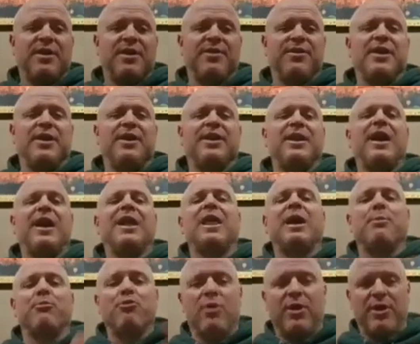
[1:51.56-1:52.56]
are then
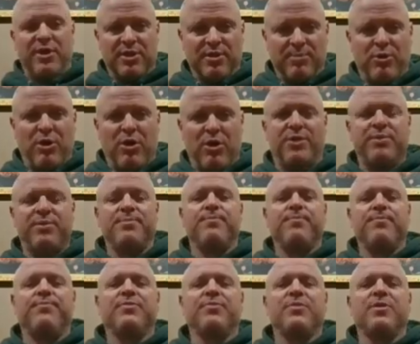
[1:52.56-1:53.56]
elaborated upon,
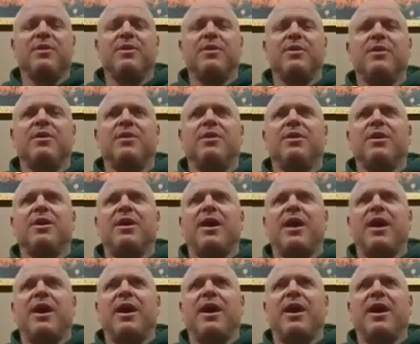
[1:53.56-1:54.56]

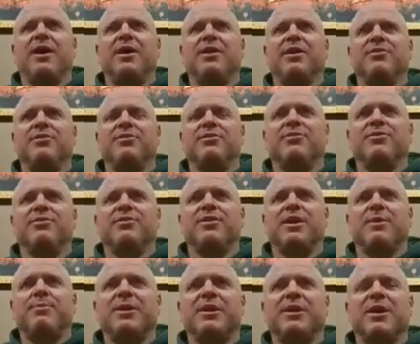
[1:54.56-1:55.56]
and
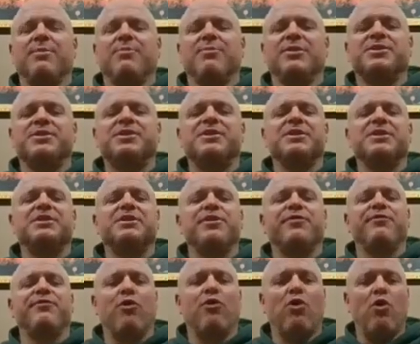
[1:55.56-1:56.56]
they become the
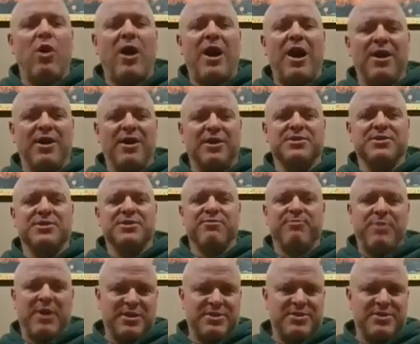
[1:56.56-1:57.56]
64
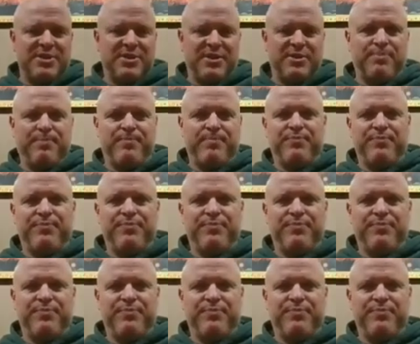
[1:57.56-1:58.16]
angas of bhakti.